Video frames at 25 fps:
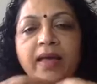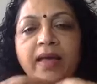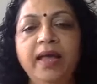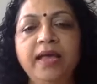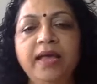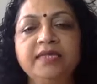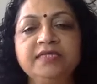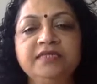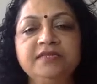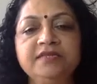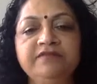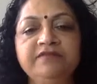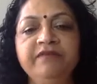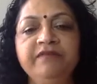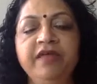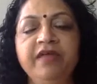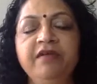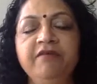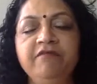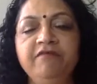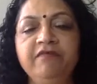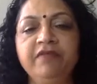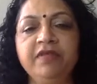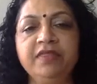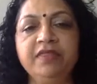as if
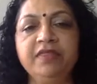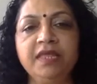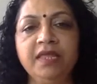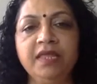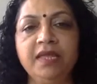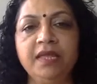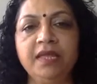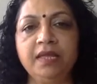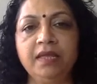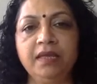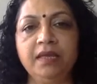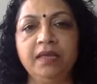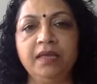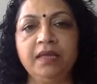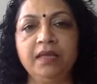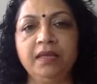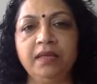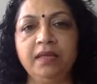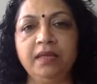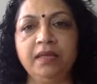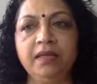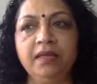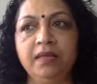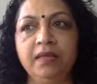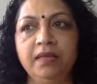everything
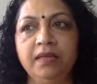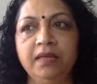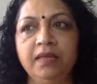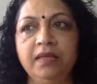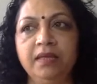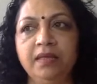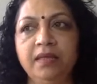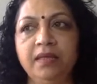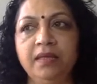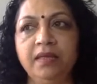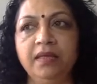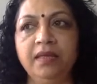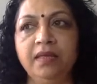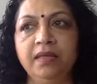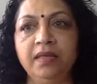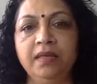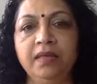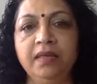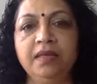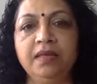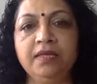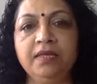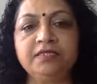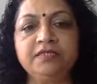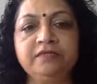
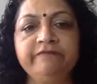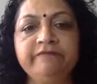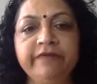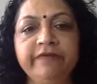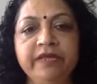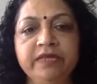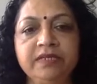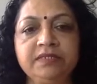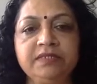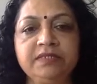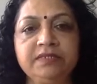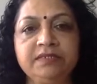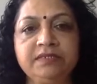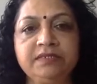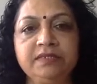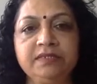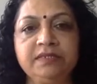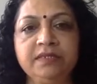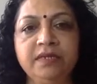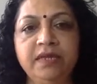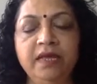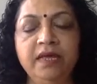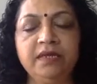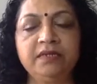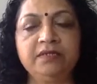is fixed
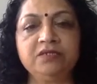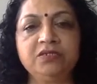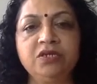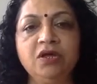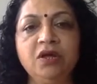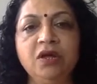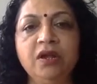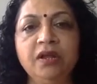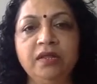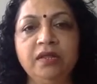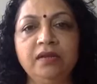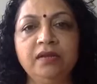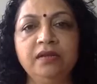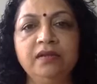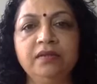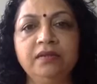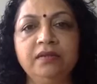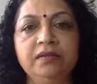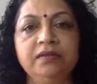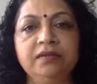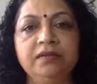and solid.